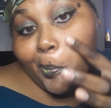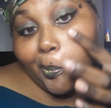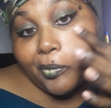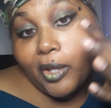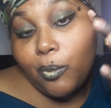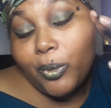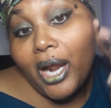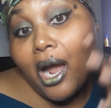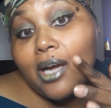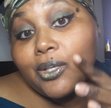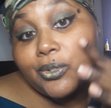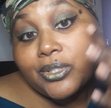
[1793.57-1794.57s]
Now what I
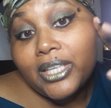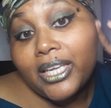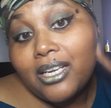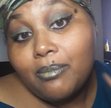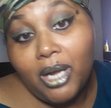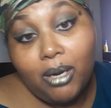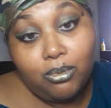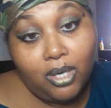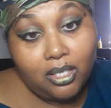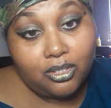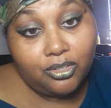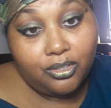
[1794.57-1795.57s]
understand about
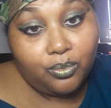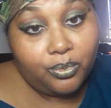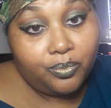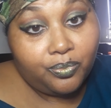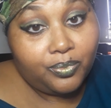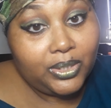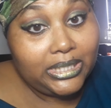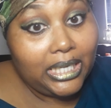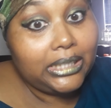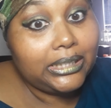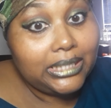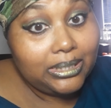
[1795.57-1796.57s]
bronzer, because I
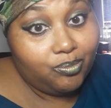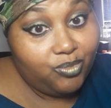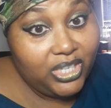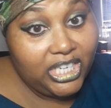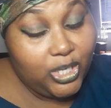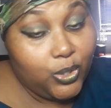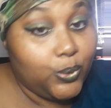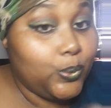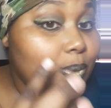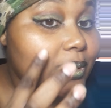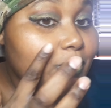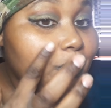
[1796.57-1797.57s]
looked at some videos,
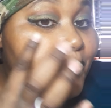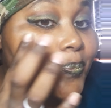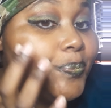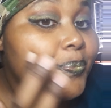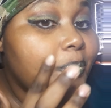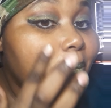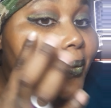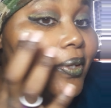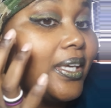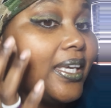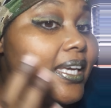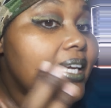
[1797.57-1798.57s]

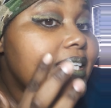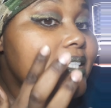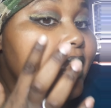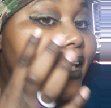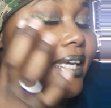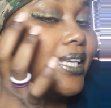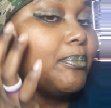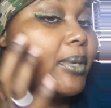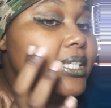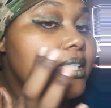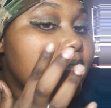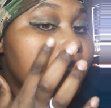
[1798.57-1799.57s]
is that it
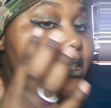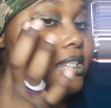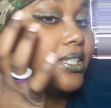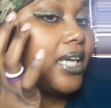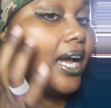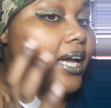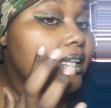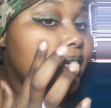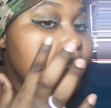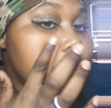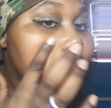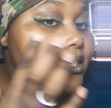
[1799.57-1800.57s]
basically just
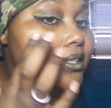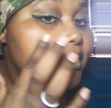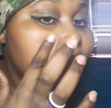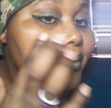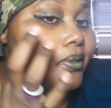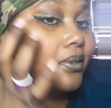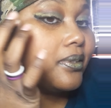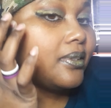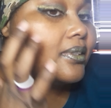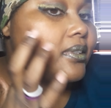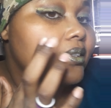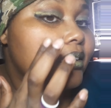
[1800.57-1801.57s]
highlights
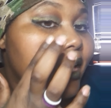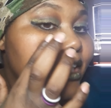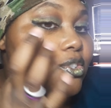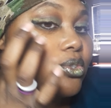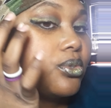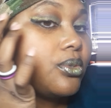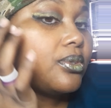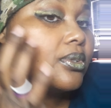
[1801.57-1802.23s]
natural,